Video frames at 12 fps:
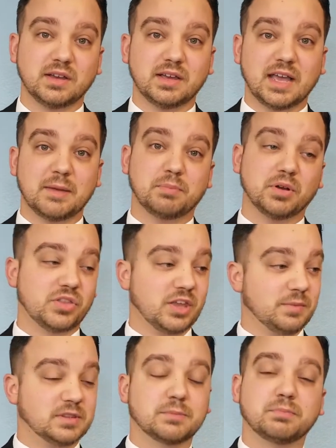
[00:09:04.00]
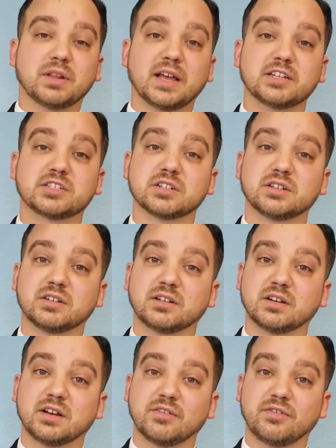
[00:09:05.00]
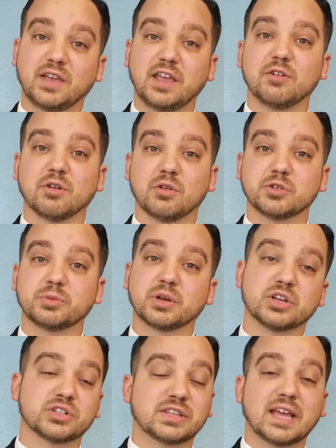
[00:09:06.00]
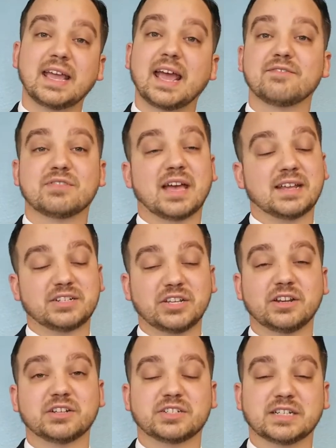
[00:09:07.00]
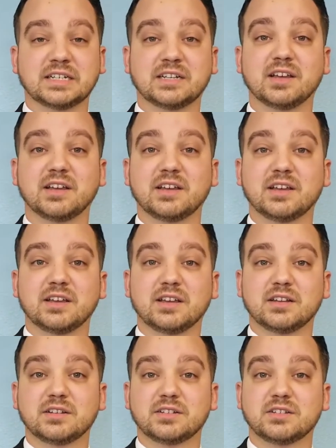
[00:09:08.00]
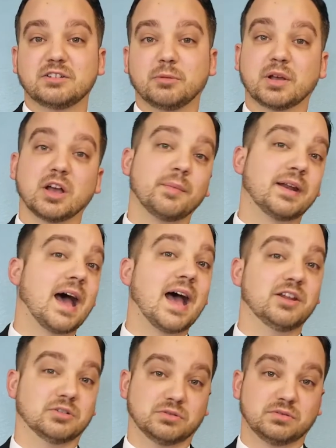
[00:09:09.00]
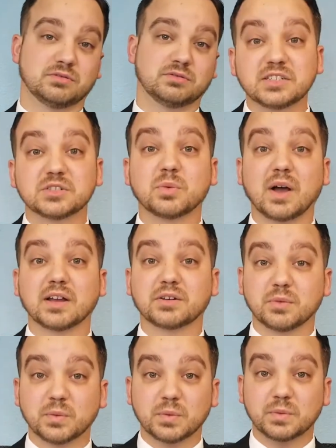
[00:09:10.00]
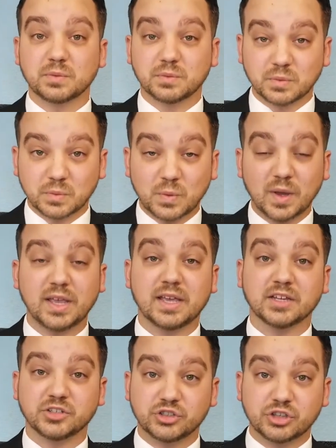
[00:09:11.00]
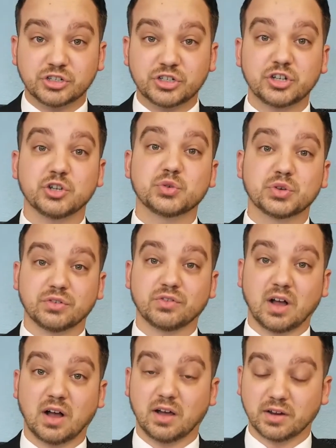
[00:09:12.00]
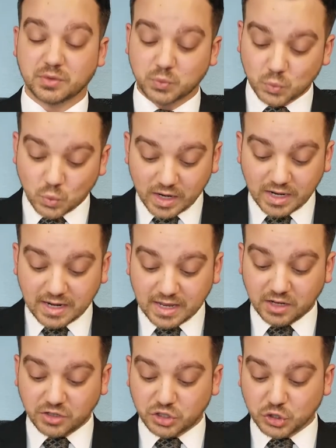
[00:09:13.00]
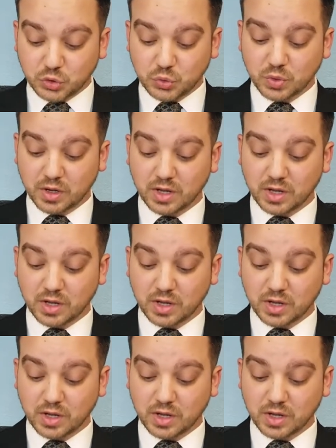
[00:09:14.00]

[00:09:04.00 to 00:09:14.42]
and put them in the place of heroes because they have that tendency to become an idol. This is why we, as the children of God, we need to